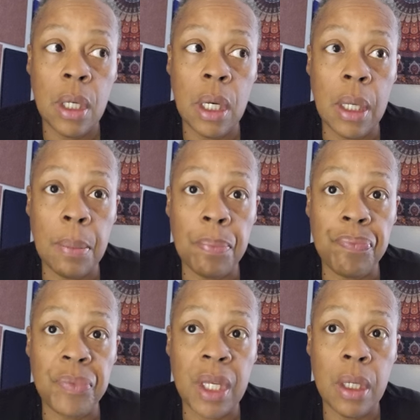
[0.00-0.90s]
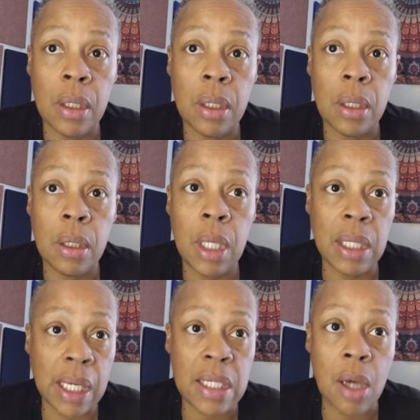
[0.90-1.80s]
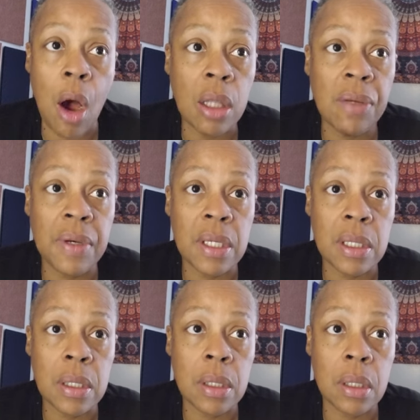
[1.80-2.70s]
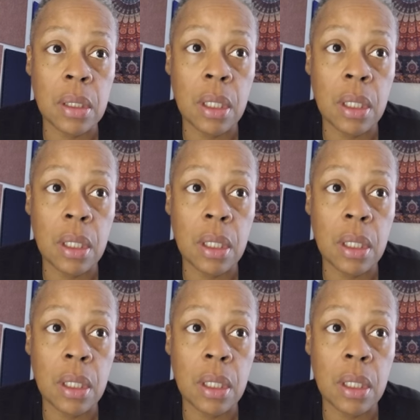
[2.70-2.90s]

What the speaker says: though. That, like I said, all of us